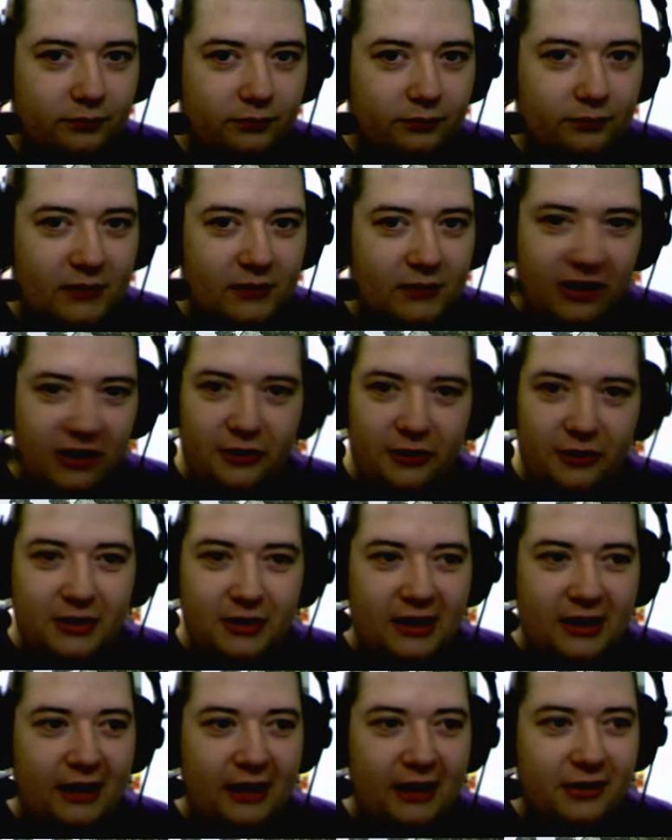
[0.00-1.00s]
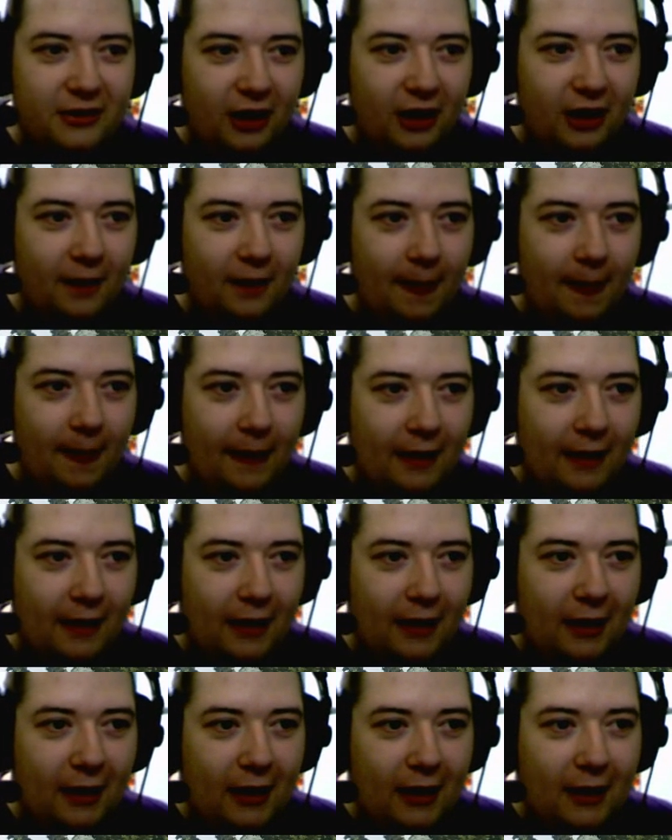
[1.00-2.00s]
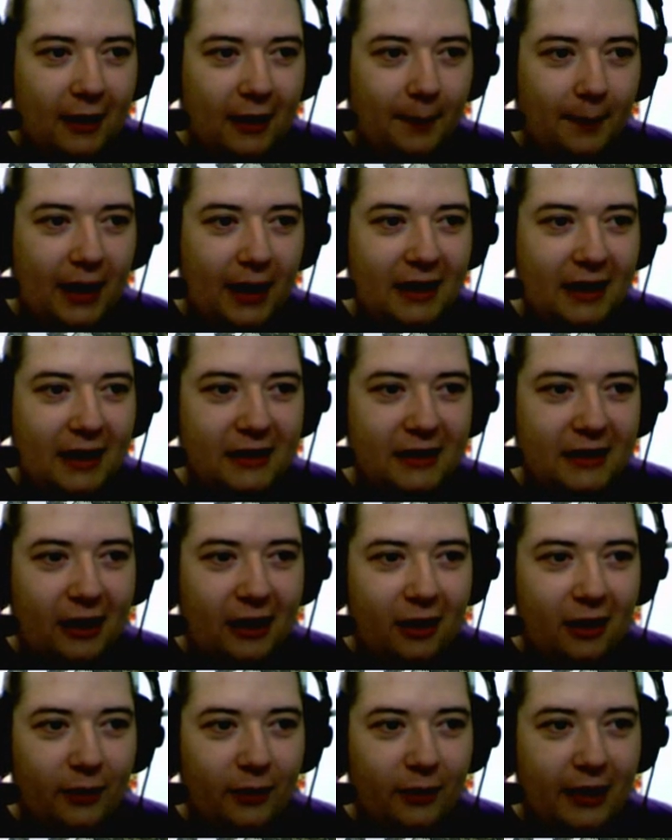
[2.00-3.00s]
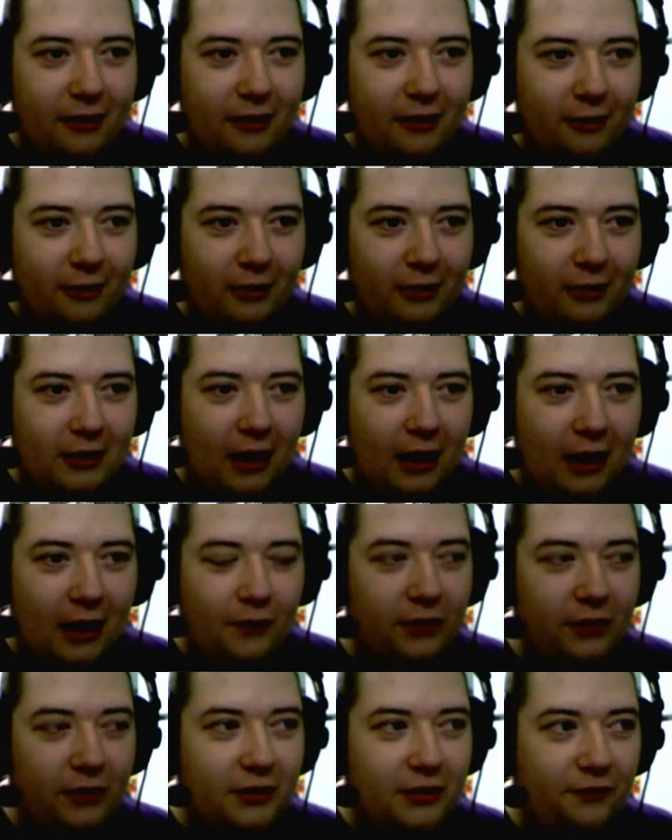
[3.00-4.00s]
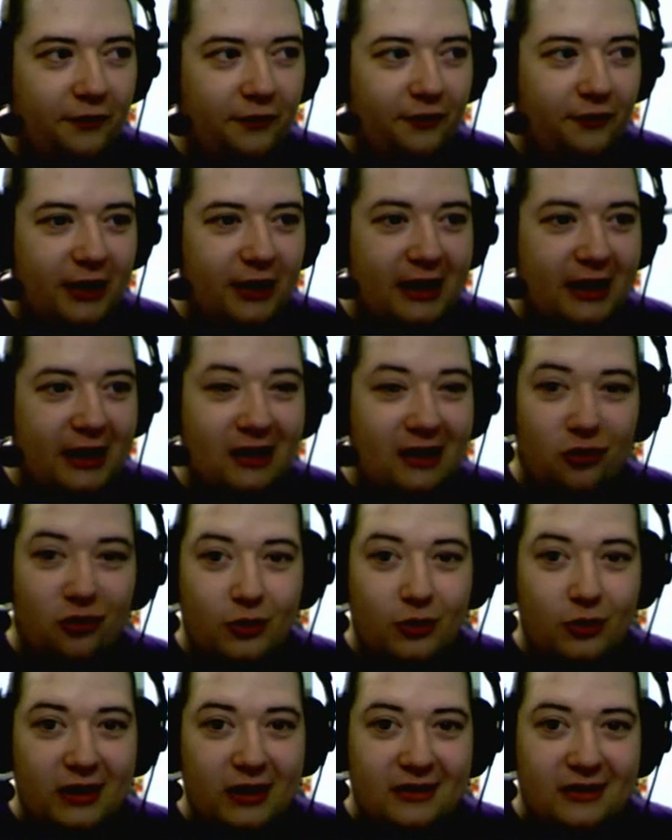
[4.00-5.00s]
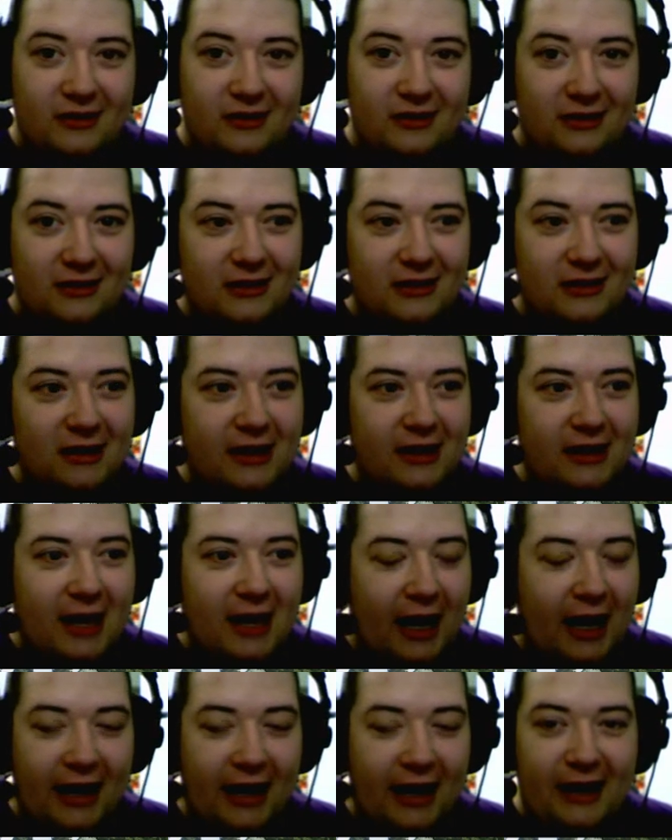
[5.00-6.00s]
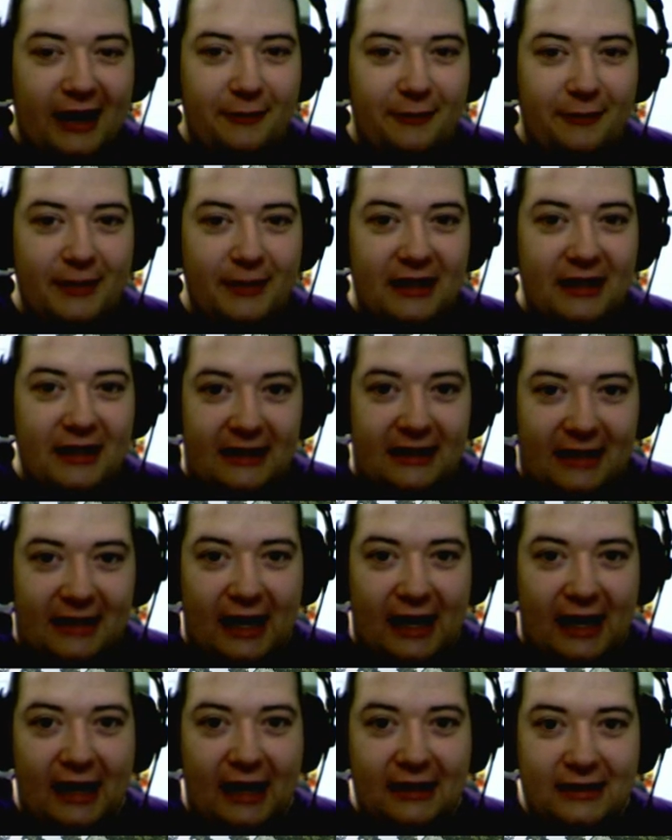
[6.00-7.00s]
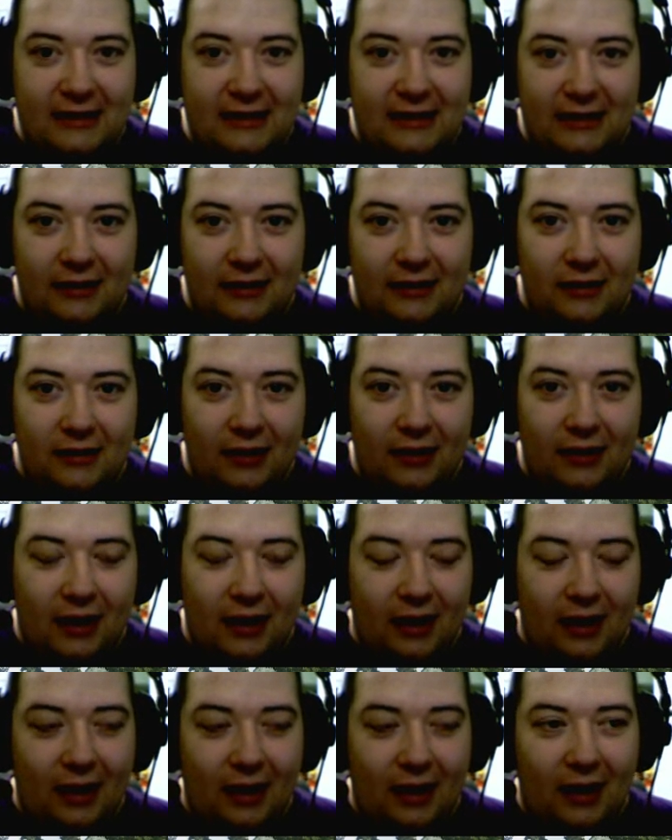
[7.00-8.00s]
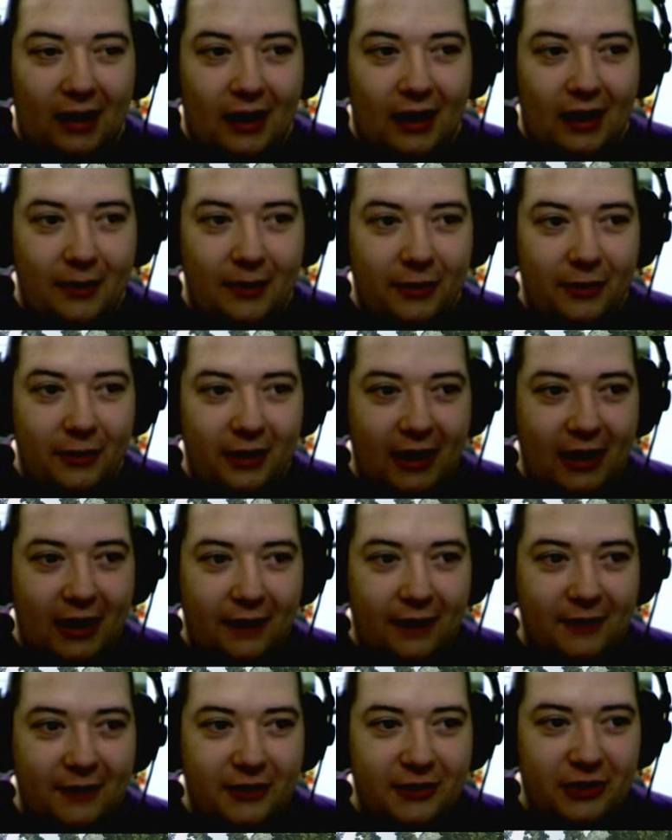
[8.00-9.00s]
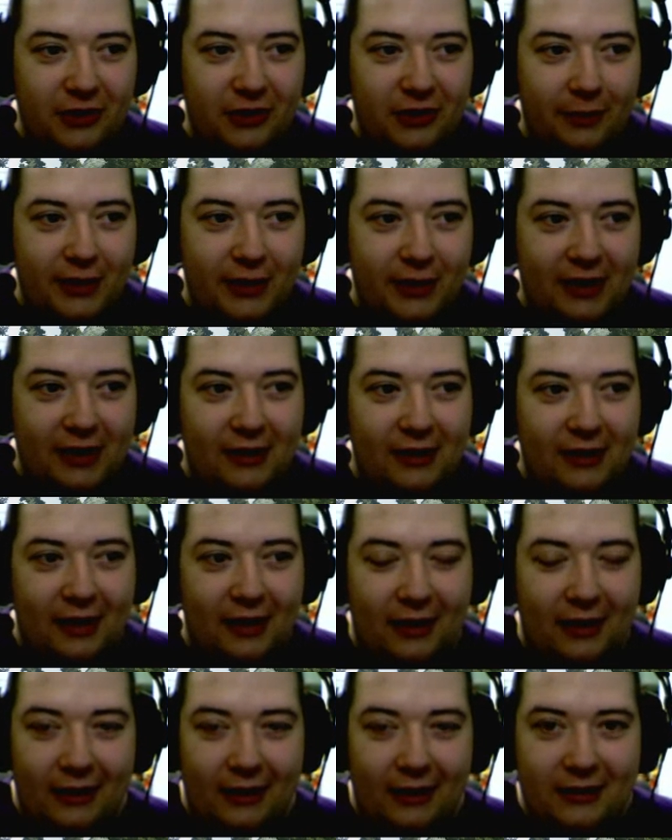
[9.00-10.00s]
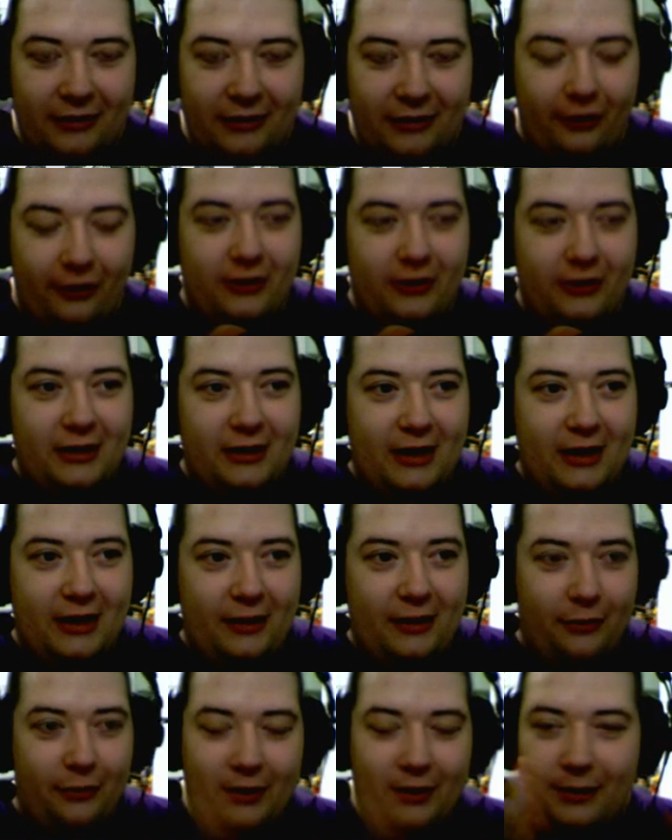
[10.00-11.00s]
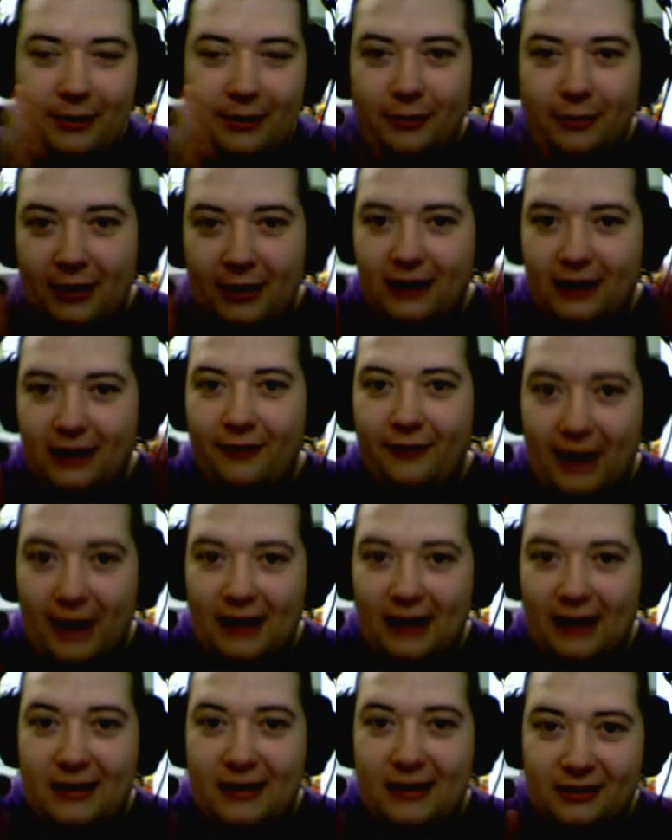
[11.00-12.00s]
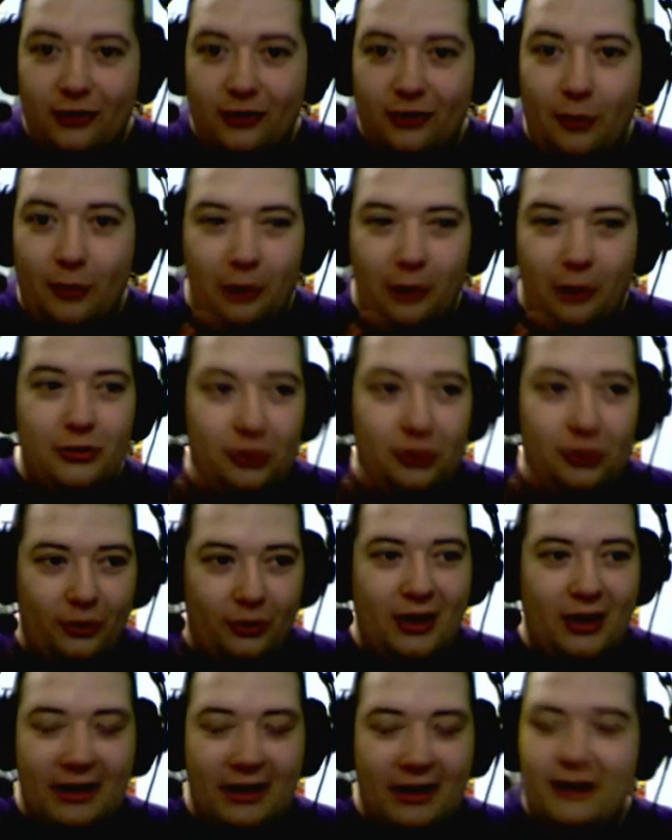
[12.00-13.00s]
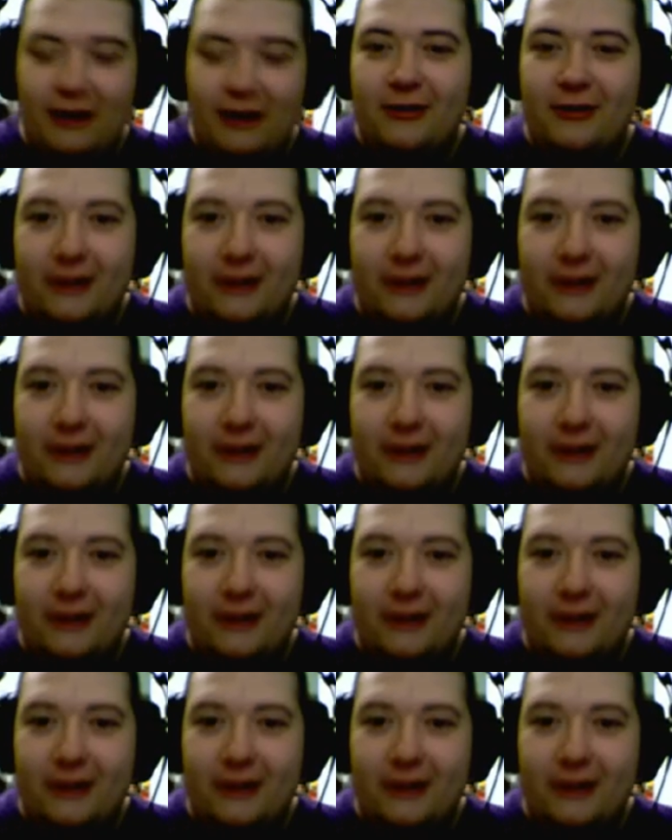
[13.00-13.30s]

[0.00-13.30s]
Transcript: Did you see that shot? My entire reticle covered the freaking grill, and I missed that. I'm gonna have to jump in and insert a replay of that in slow motion right here.